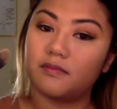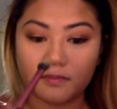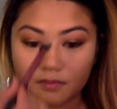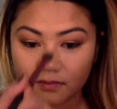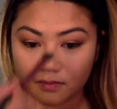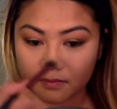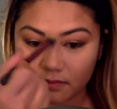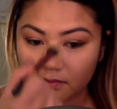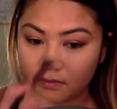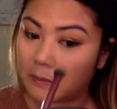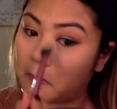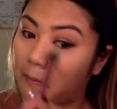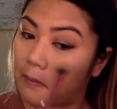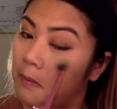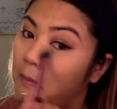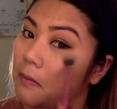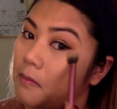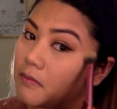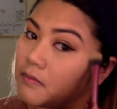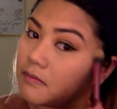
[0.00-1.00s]
you're going to
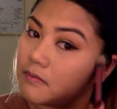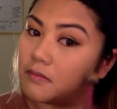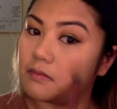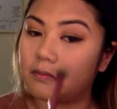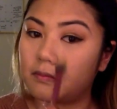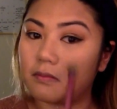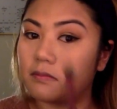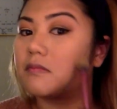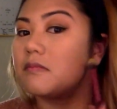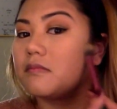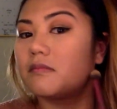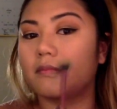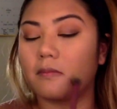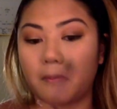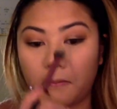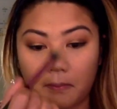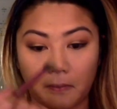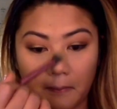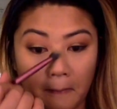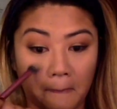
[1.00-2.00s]
take off the excess
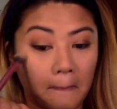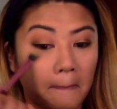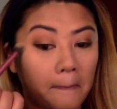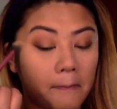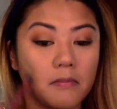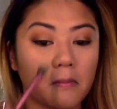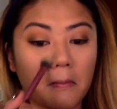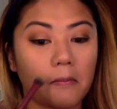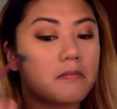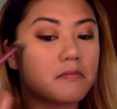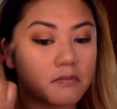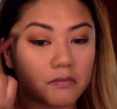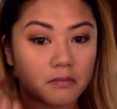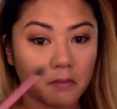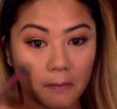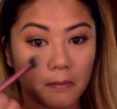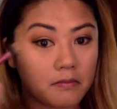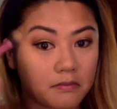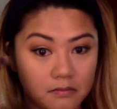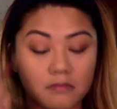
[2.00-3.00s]
powder from
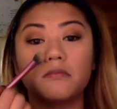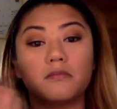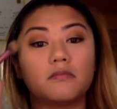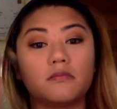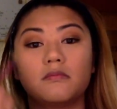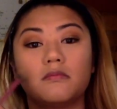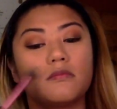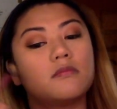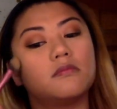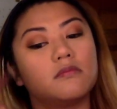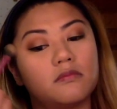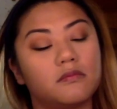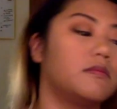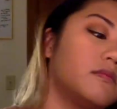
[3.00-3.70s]
your baking.